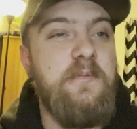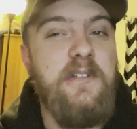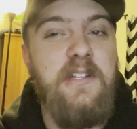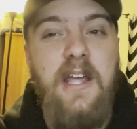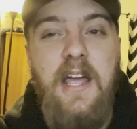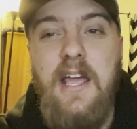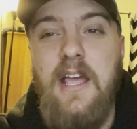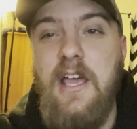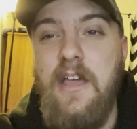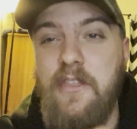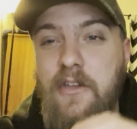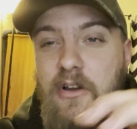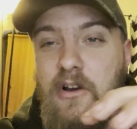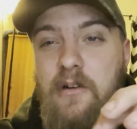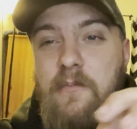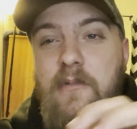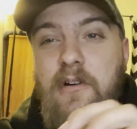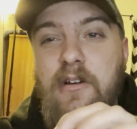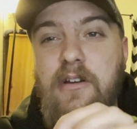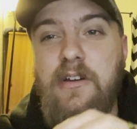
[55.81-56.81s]
But the
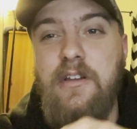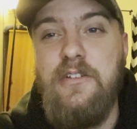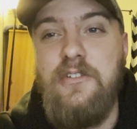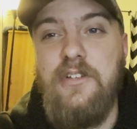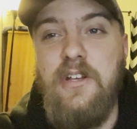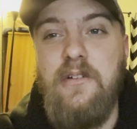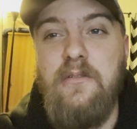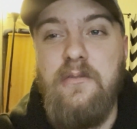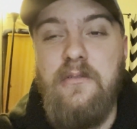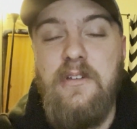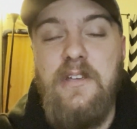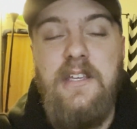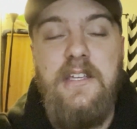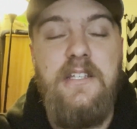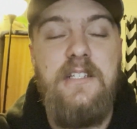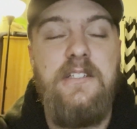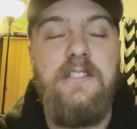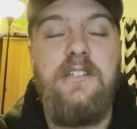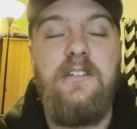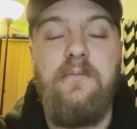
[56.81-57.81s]
car market in general
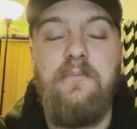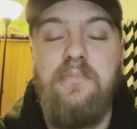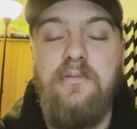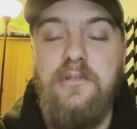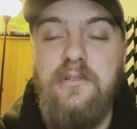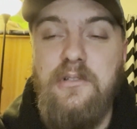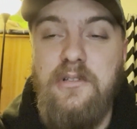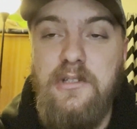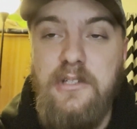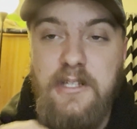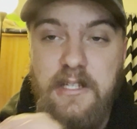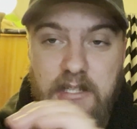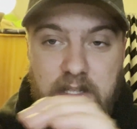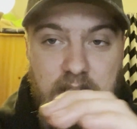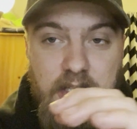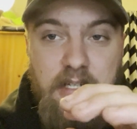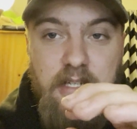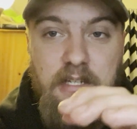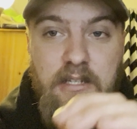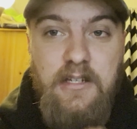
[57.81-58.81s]
is
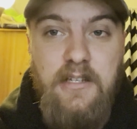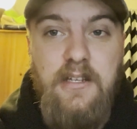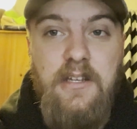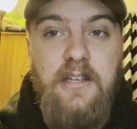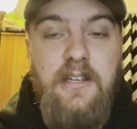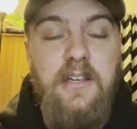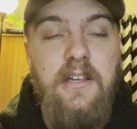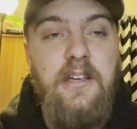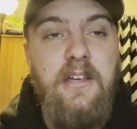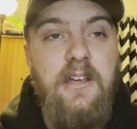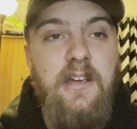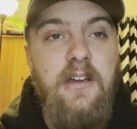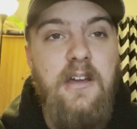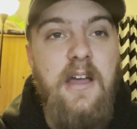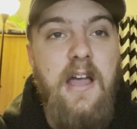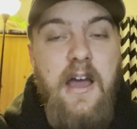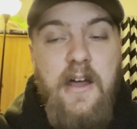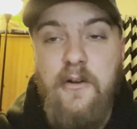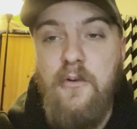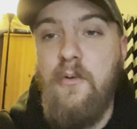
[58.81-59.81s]
completely
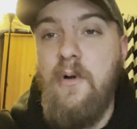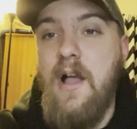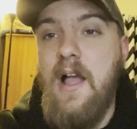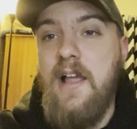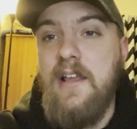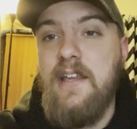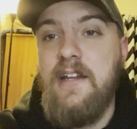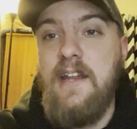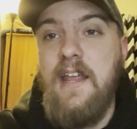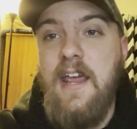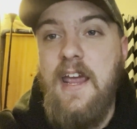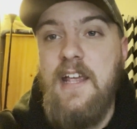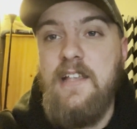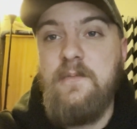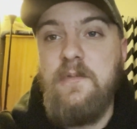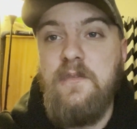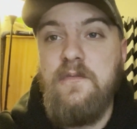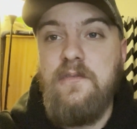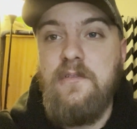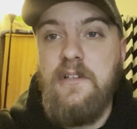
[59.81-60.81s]
out of whack, and it has
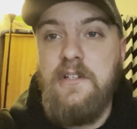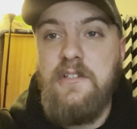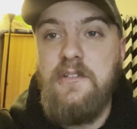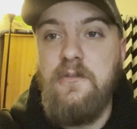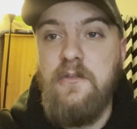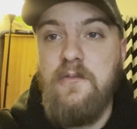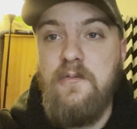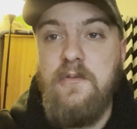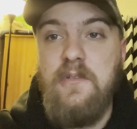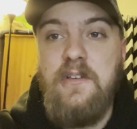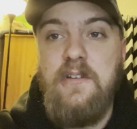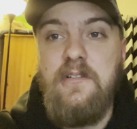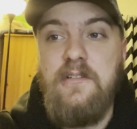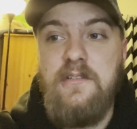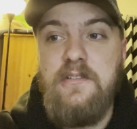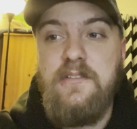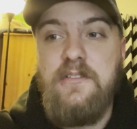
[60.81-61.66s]
been for like 2 or 3 years.